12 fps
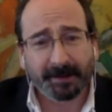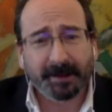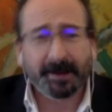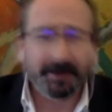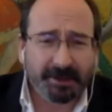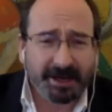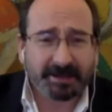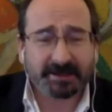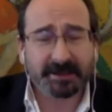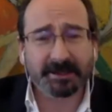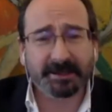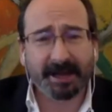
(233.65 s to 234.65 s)
The next
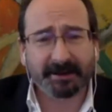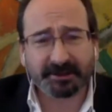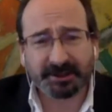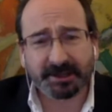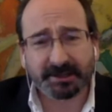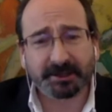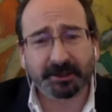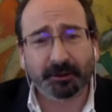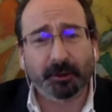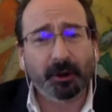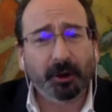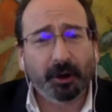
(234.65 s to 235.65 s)
tier down, tier two,
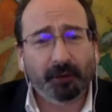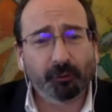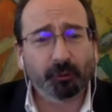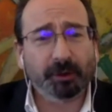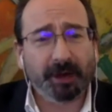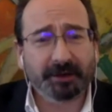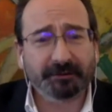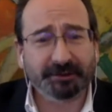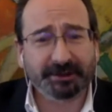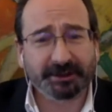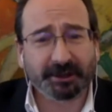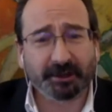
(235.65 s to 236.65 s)
are all countries
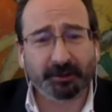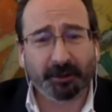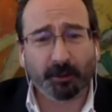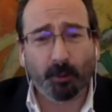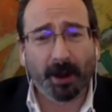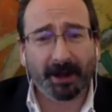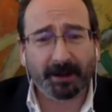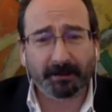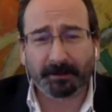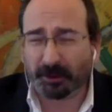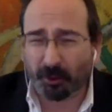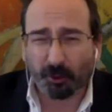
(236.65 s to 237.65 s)
that are doing well,
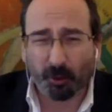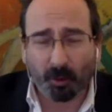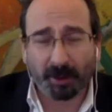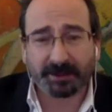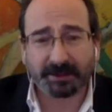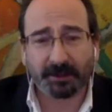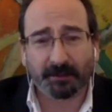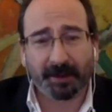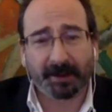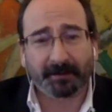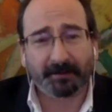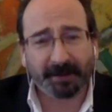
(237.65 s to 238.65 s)
but not quite so
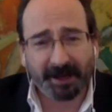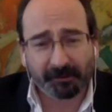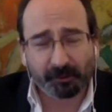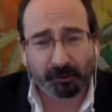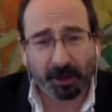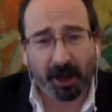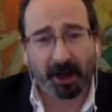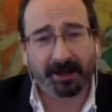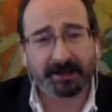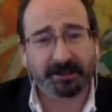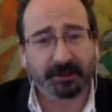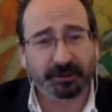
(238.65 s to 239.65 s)
well. But they're all high
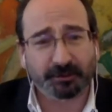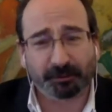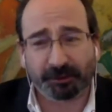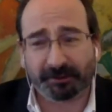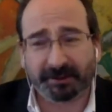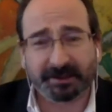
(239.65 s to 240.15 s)
social progress